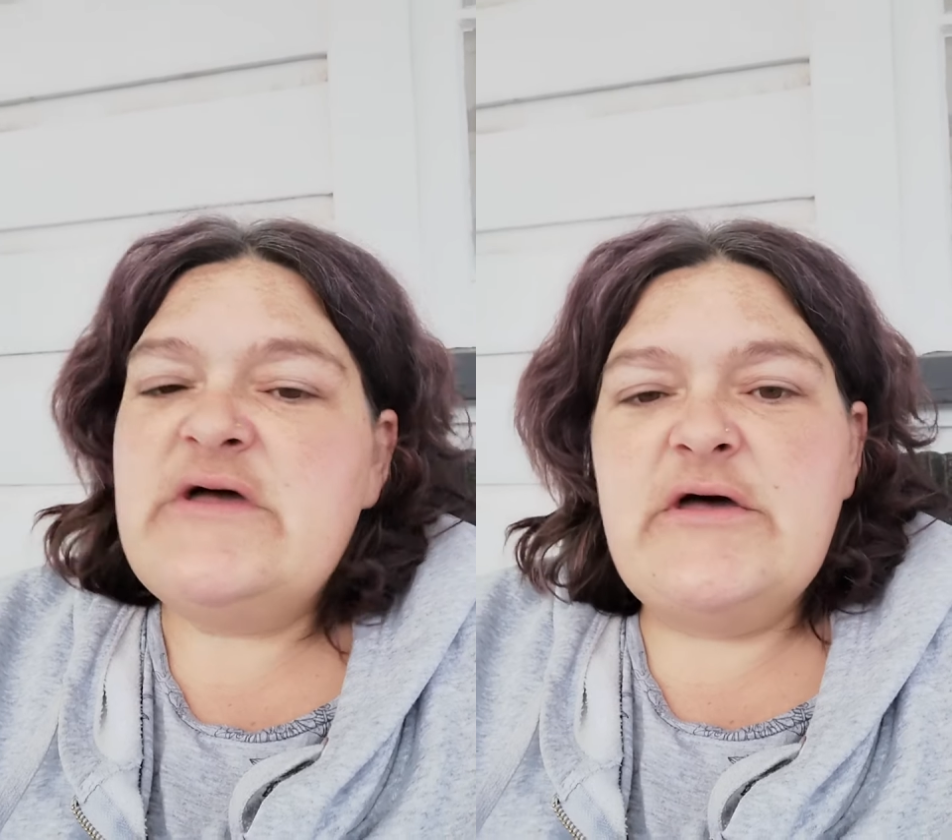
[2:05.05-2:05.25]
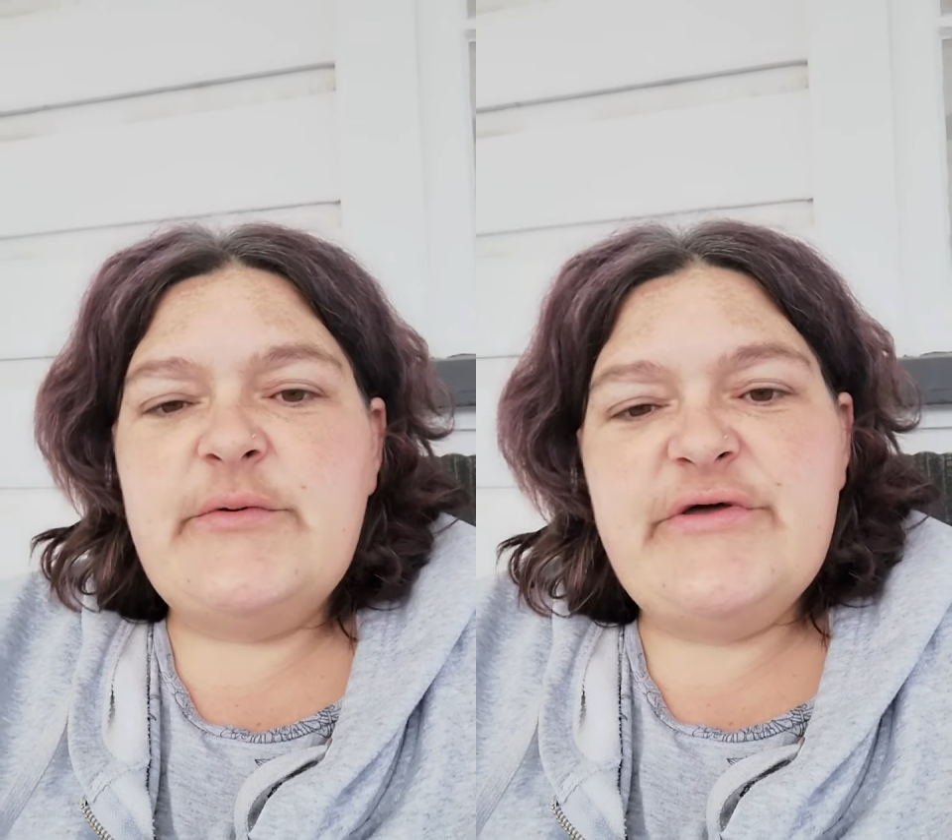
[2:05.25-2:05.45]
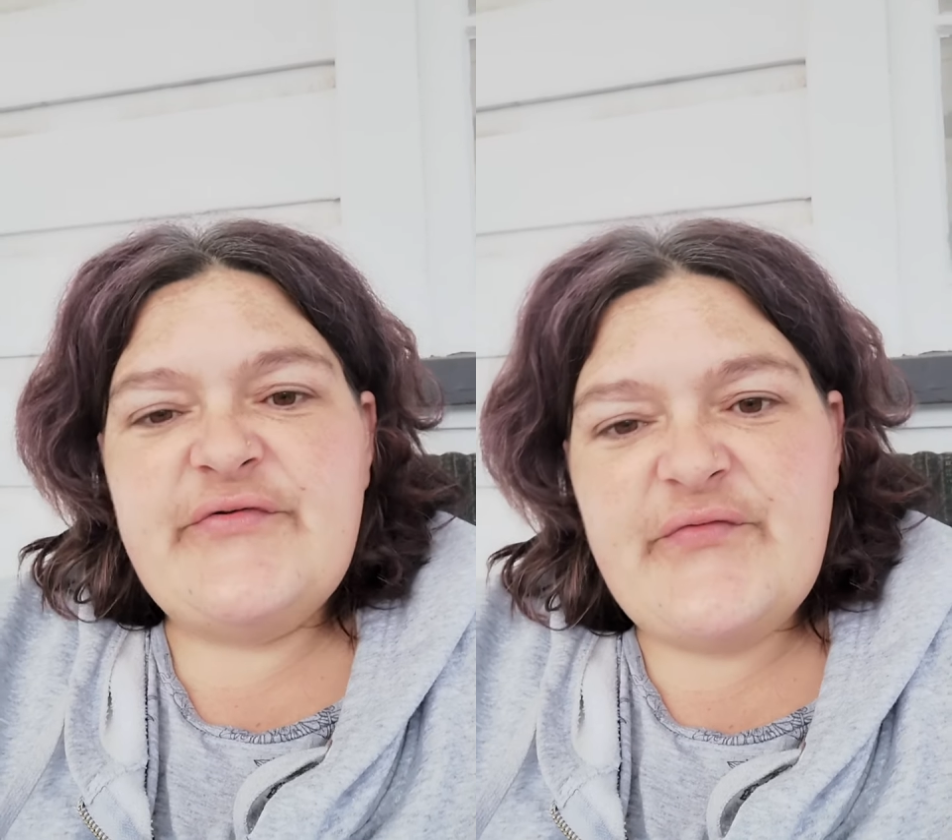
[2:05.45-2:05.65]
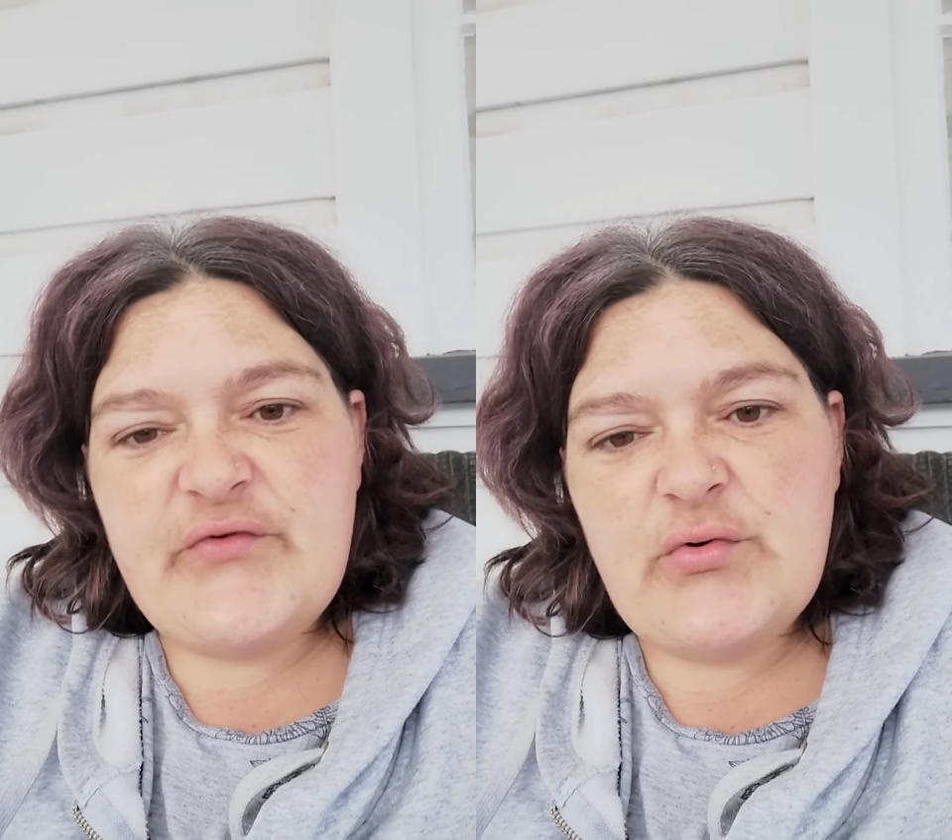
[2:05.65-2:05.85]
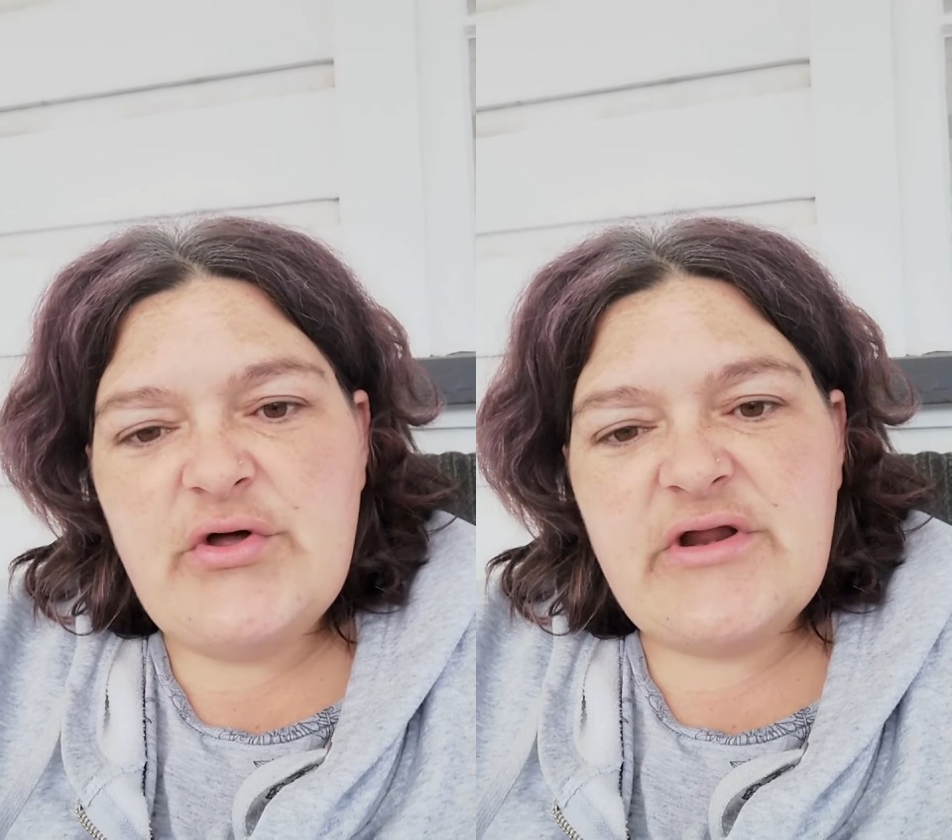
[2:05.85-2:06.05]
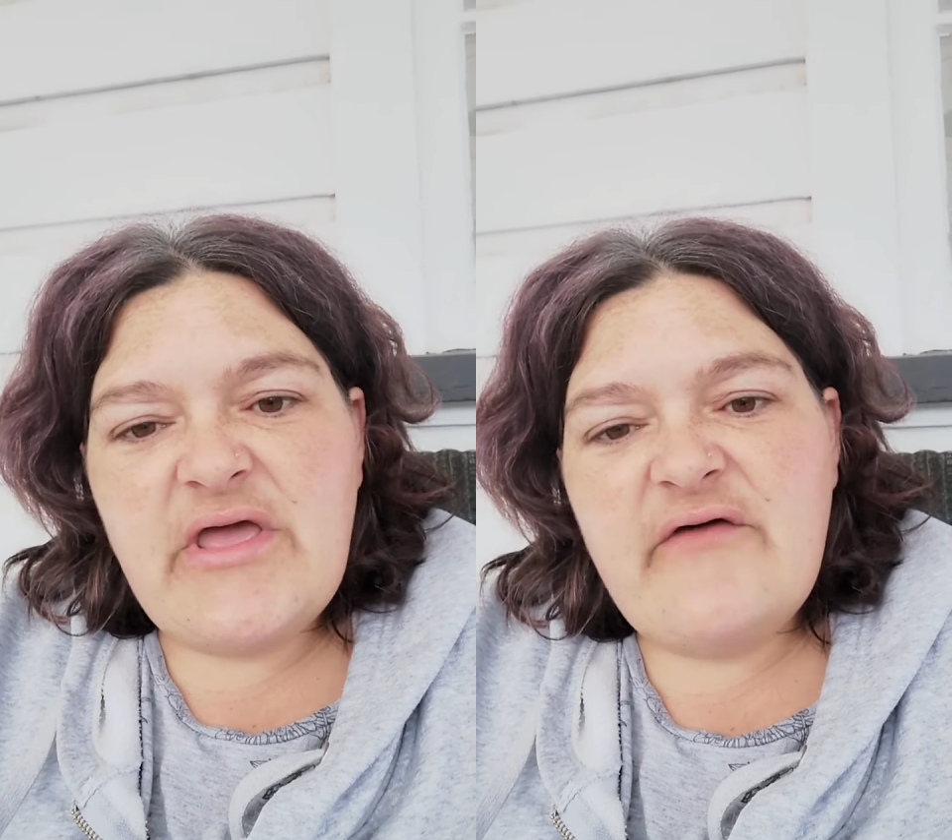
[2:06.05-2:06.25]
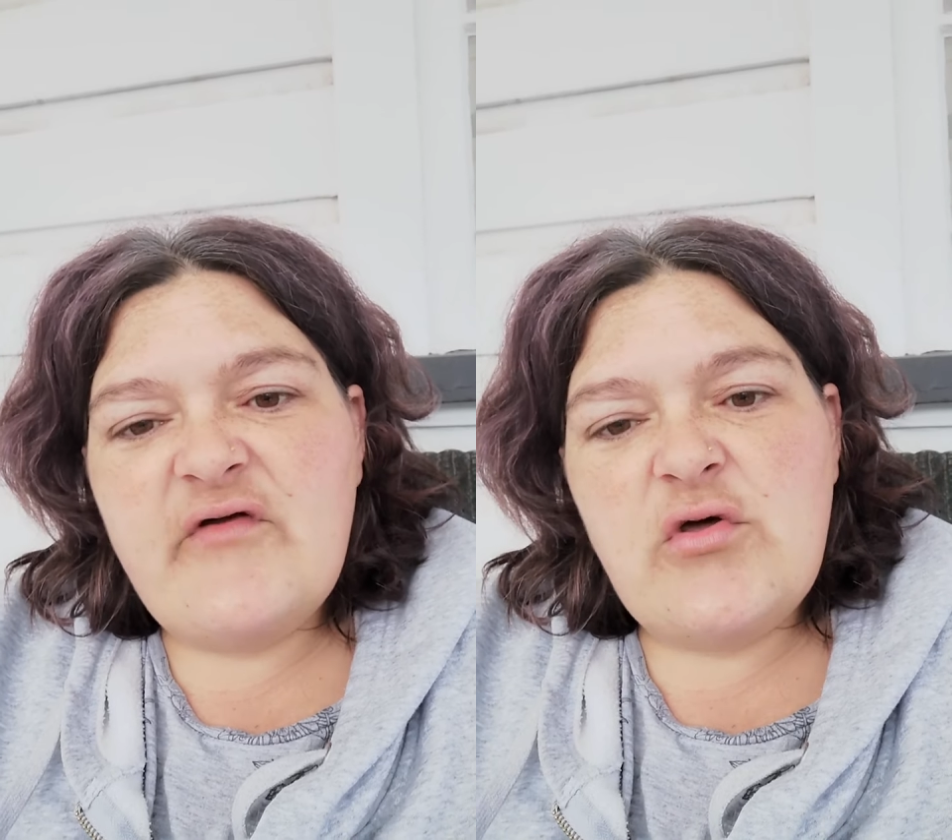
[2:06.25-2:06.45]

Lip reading: are we still going to have a